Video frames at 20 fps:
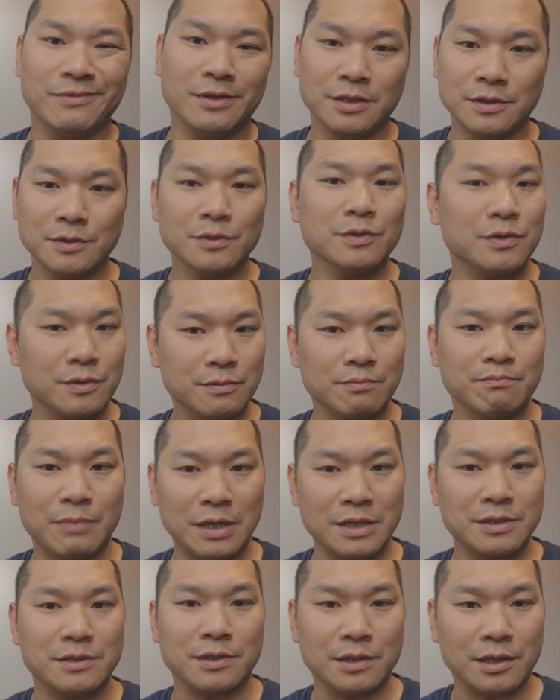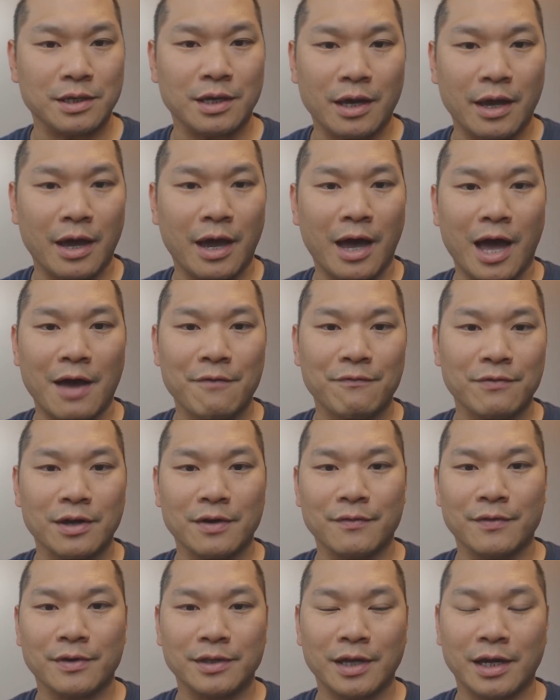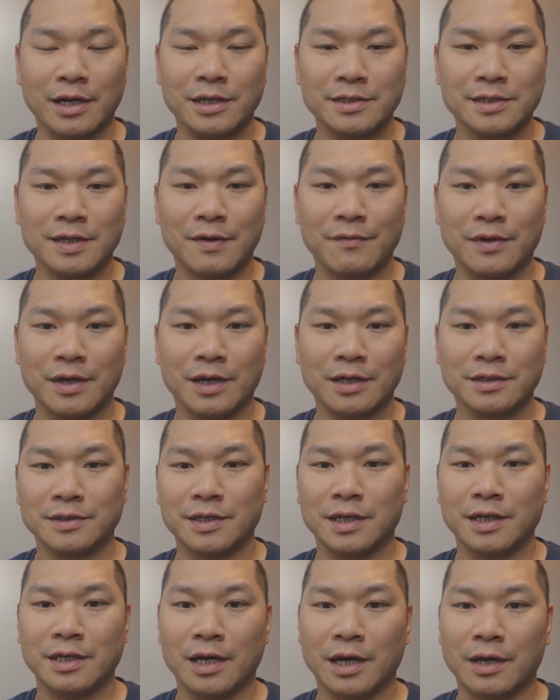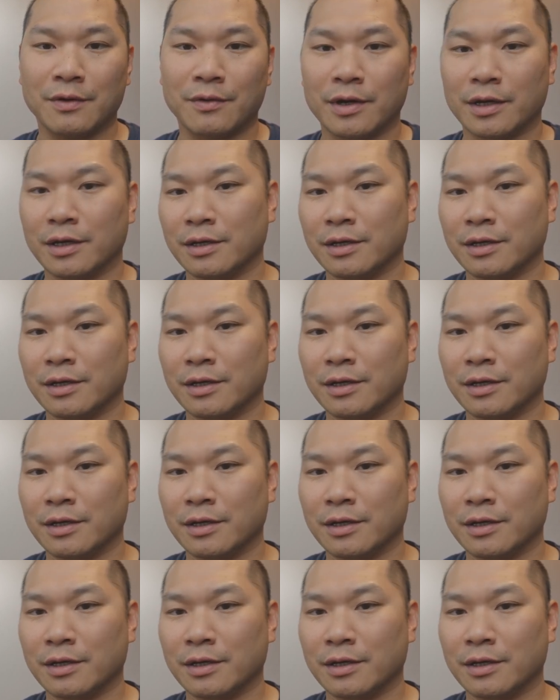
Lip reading: That's basically half of a 9070 XT die, right?